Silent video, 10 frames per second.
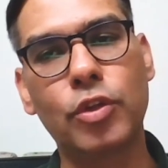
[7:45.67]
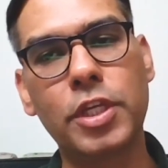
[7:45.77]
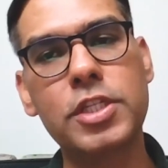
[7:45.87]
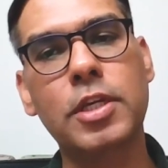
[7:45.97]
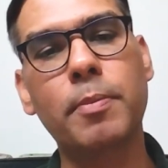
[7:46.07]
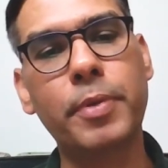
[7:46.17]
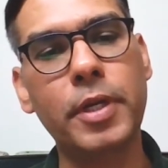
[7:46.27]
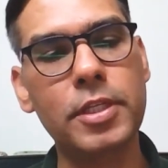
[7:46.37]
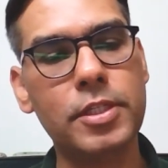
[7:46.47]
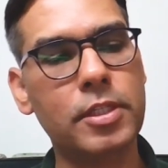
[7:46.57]
These
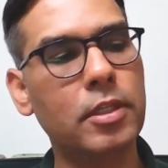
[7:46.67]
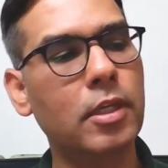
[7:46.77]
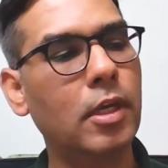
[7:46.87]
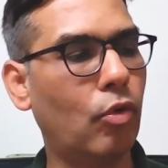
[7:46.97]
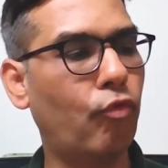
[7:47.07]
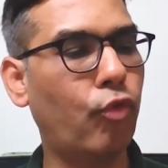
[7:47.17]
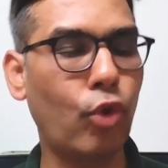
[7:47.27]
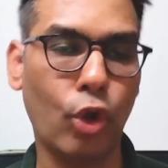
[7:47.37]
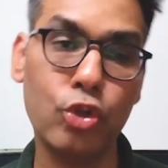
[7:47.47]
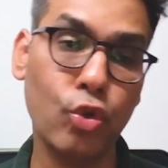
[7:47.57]
companies would
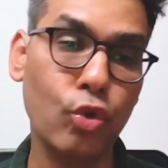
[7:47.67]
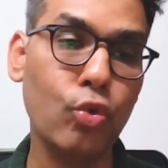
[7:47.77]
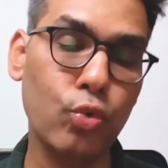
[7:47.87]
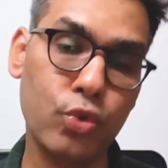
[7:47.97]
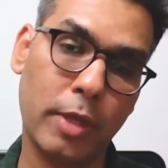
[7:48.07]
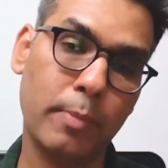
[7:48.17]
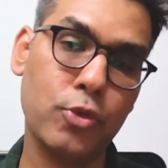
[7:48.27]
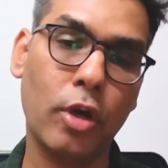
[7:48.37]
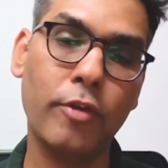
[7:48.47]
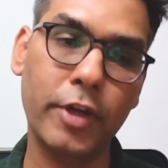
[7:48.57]
also do some
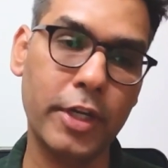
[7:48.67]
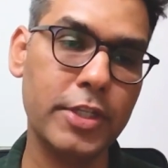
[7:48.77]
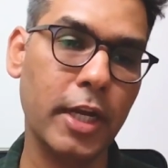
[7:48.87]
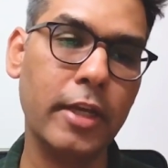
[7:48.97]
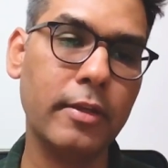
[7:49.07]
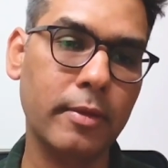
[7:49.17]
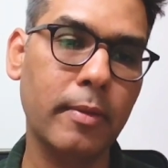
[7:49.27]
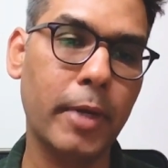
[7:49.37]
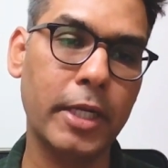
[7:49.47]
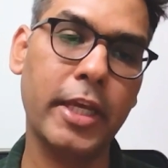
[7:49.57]
sort of a reselling,
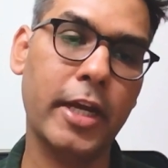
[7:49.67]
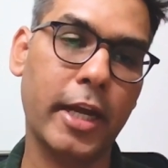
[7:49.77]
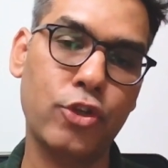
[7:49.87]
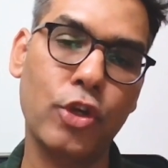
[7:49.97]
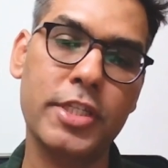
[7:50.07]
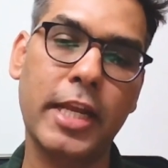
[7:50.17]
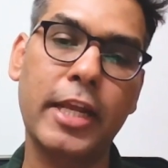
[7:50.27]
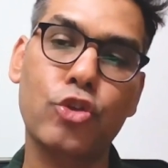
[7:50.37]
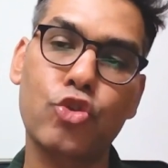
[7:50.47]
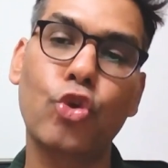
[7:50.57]
but they are actually
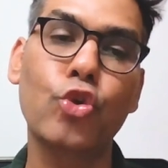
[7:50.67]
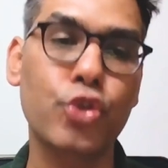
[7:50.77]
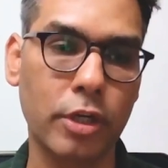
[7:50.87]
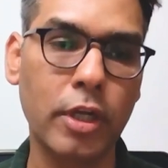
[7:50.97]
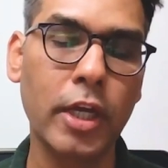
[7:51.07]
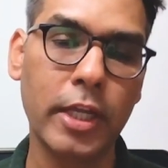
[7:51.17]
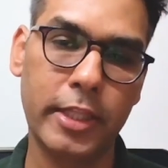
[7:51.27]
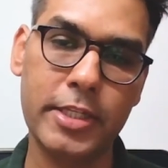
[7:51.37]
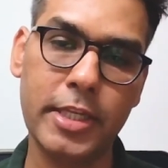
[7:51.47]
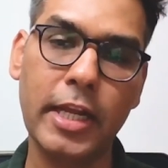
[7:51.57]
selling a solution.
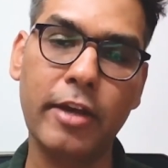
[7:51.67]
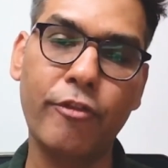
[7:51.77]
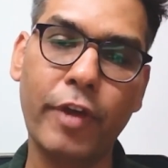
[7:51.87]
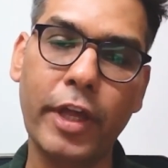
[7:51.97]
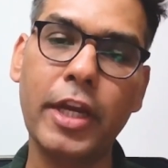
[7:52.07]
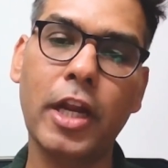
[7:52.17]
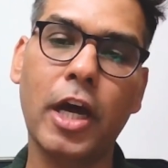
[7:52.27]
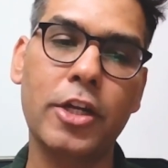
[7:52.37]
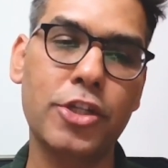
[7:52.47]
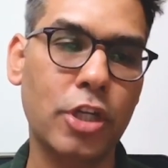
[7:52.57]
They're selling a very
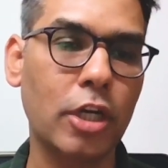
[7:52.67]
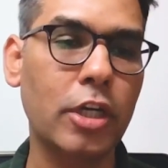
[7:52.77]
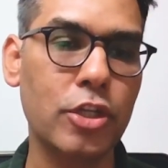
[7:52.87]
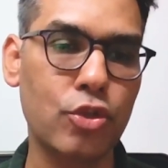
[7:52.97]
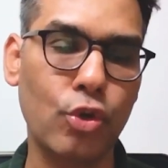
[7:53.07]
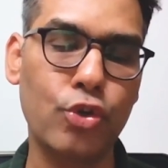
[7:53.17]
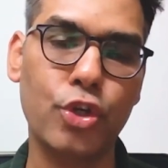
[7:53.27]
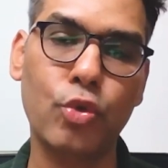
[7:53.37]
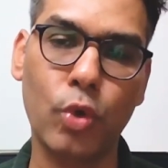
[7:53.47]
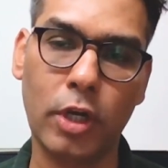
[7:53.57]
large turnkey
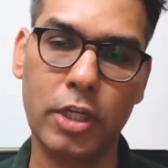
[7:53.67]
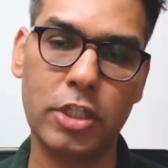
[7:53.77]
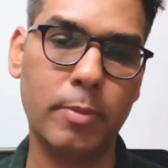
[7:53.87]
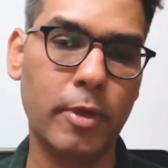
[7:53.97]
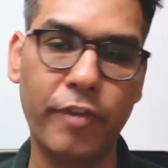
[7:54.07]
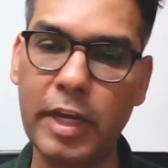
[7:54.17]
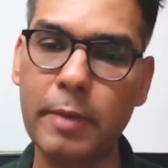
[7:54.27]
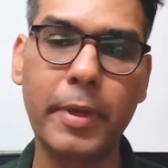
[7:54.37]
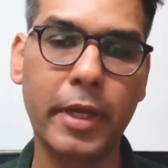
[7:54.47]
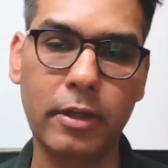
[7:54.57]
solution to a customer, very
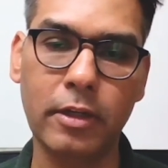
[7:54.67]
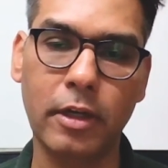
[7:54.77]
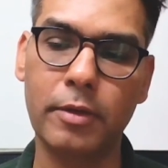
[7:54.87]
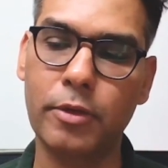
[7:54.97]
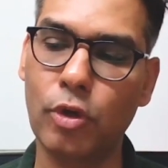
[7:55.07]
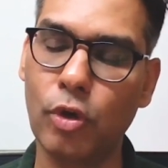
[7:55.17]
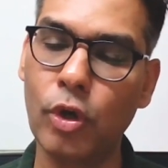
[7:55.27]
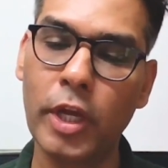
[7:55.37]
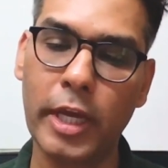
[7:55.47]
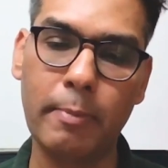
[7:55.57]
big,
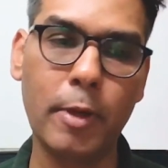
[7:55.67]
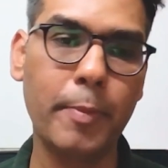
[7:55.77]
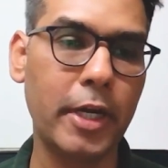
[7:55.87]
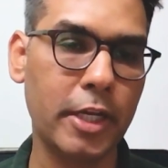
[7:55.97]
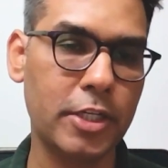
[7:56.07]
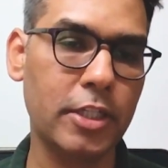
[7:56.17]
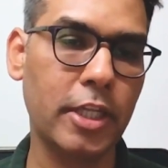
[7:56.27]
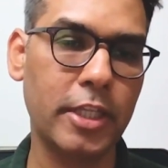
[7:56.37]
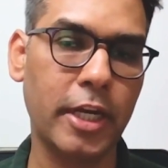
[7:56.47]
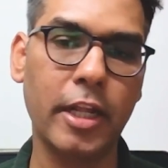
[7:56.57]
implementation
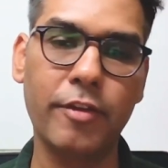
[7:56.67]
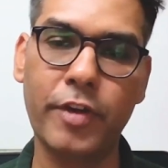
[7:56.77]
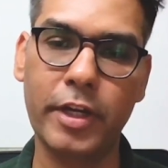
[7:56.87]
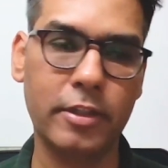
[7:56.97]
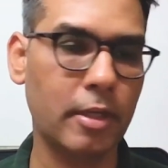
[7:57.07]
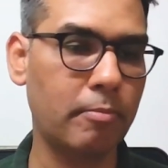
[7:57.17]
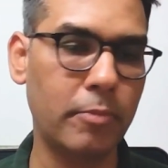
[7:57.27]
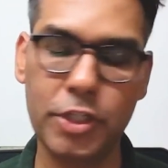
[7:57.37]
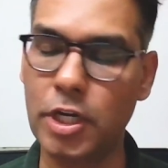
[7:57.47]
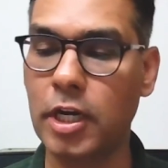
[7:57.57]
that they're delivering, some
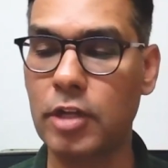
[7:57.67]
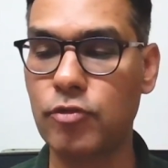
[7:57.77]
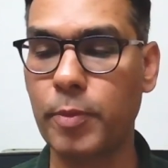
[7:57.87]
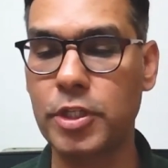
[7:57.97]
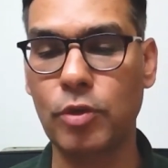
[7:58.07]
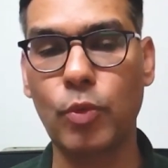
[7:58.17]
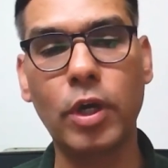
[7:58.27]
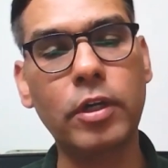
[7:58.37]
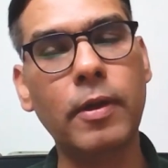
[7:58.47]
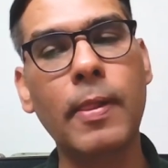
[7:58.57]
digital transformation
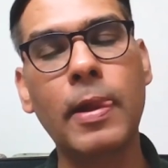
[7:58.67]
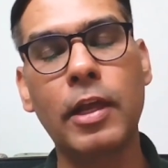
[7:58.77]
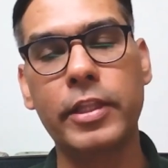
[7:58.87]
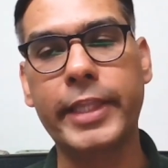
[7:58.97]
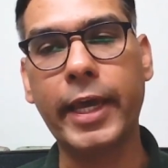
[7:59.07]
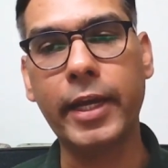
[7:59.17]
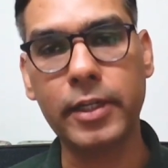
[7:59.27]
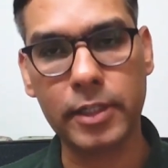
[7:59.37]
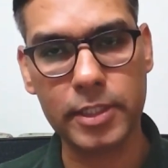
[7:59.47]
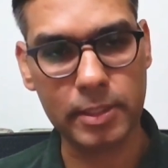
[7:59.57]
work. There,